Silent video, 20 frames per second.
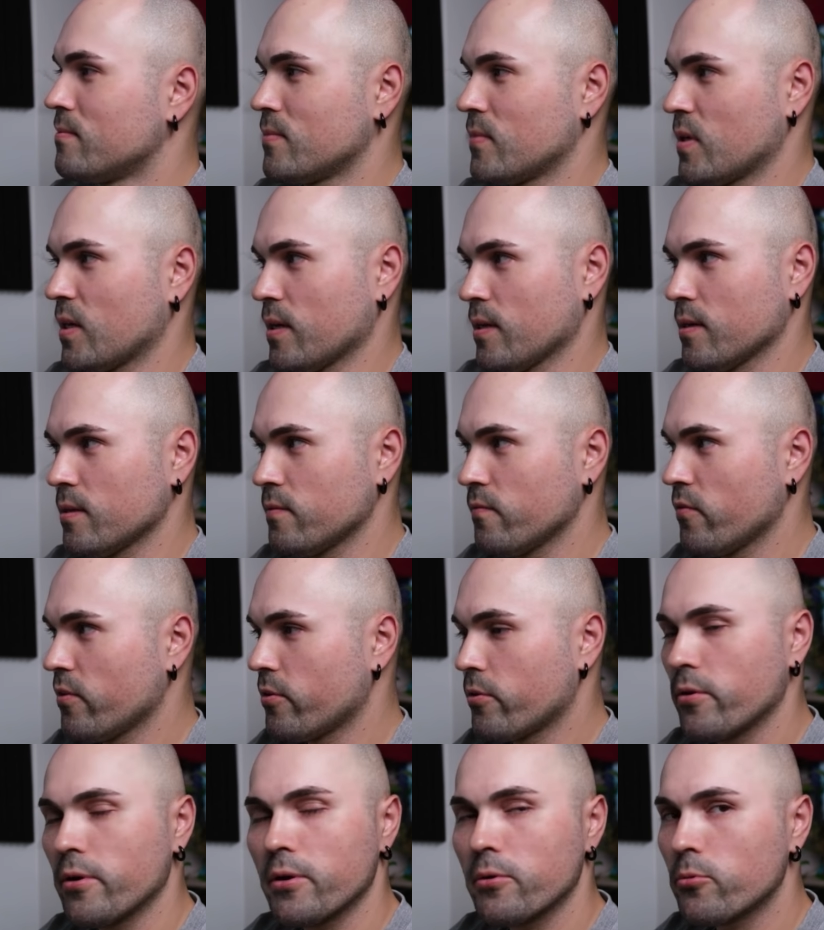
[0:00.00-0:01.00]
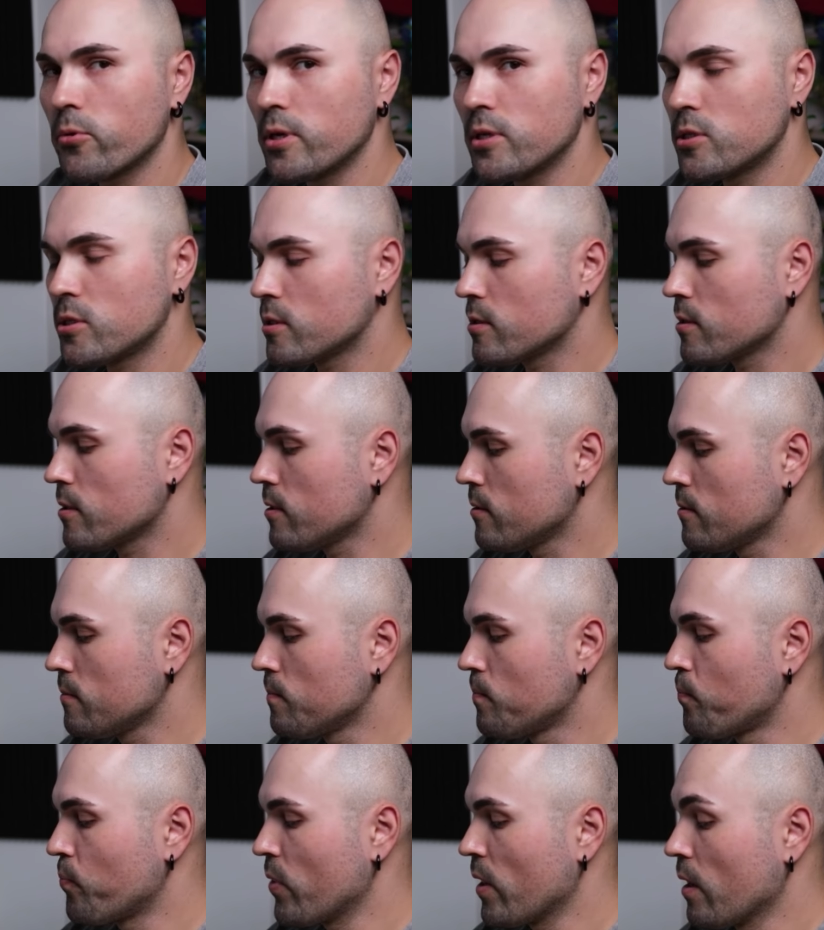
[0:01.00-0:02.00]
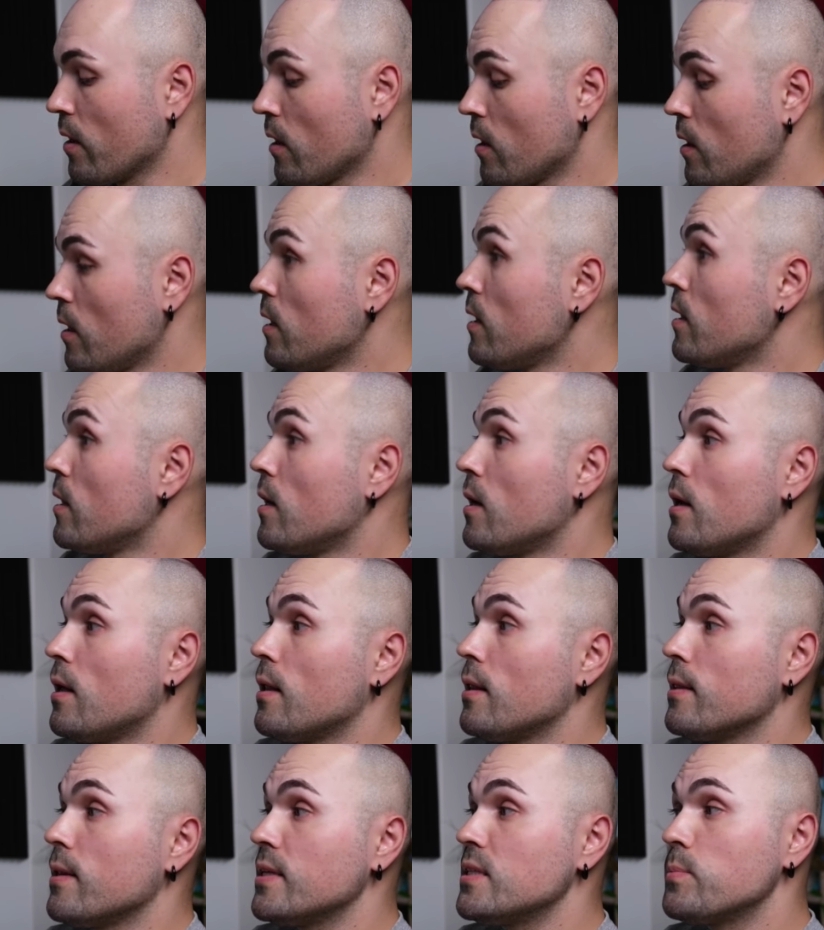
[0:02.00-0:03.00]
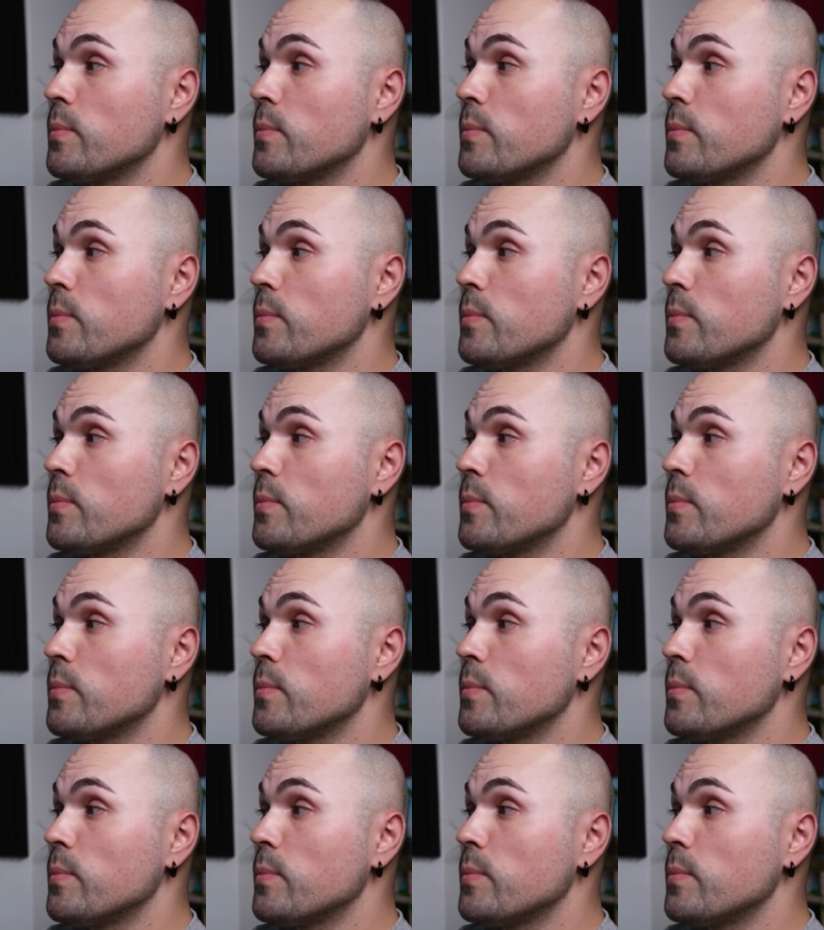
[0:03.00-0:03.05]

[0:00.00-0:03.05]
Again, very original. Let's